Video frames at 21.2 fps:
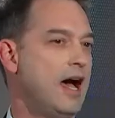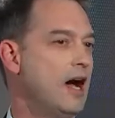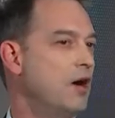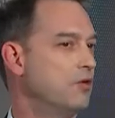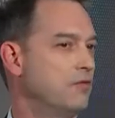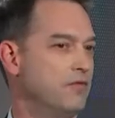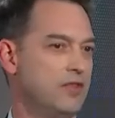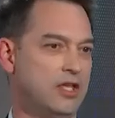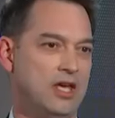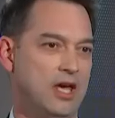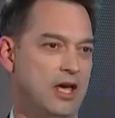out
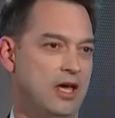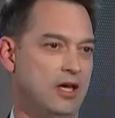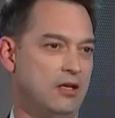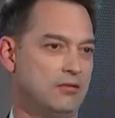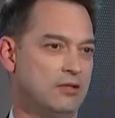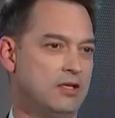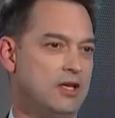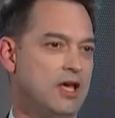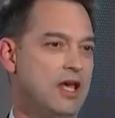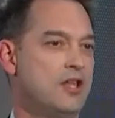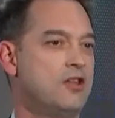of the gate,
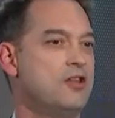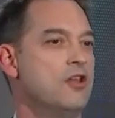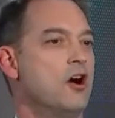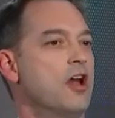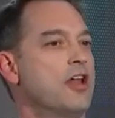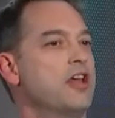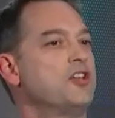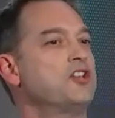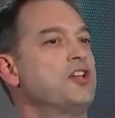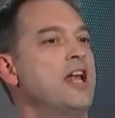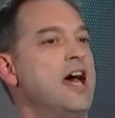
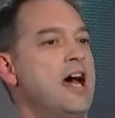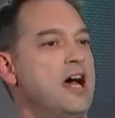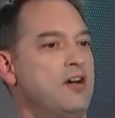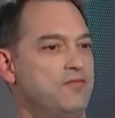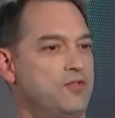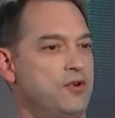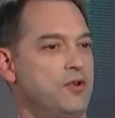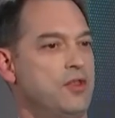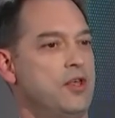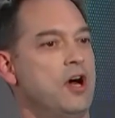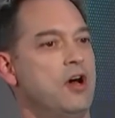not as an
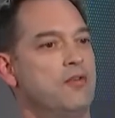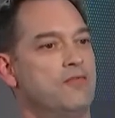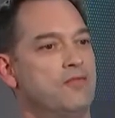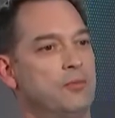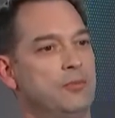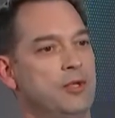afterthought for